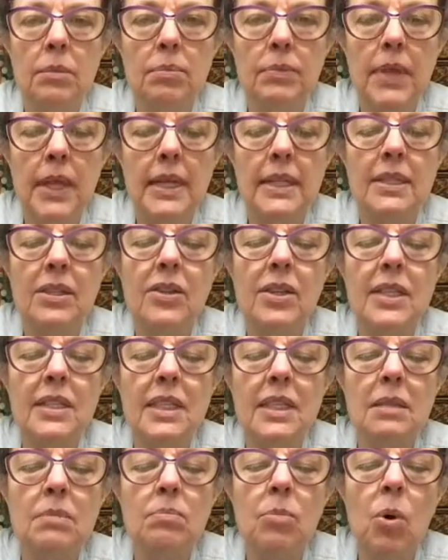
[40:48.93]
little things. So
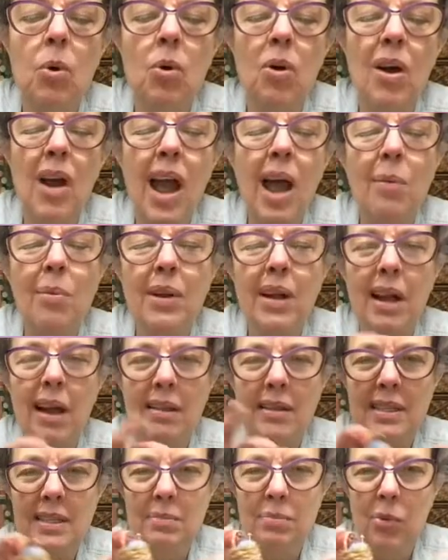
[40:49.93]
this is more, I would
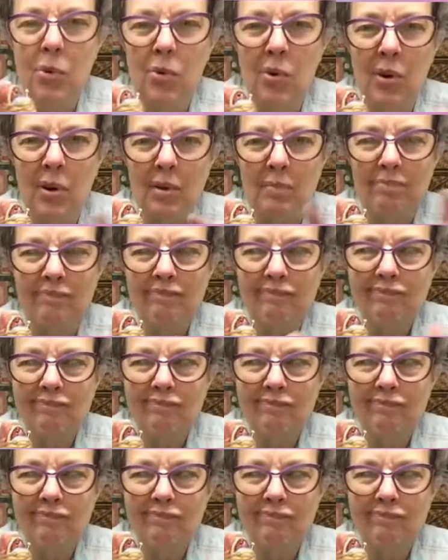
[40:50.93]
call this more,